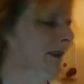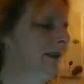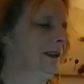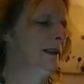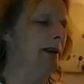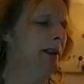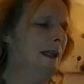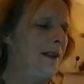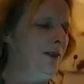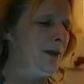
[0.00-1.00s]
Or Ken,
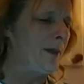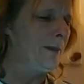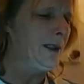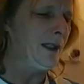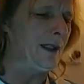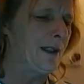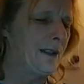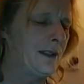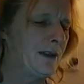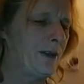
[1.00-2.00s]
if you maybe get
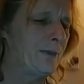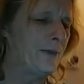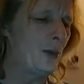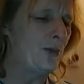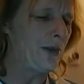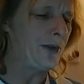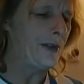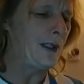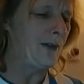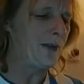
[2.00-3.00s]
some vouchers or
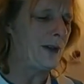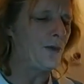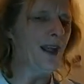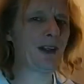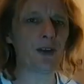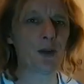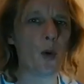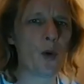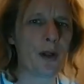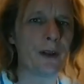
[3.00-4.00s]
that for your record
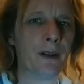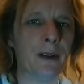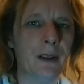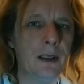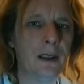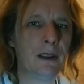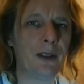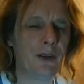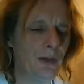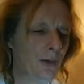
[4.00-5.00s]
token, as it used to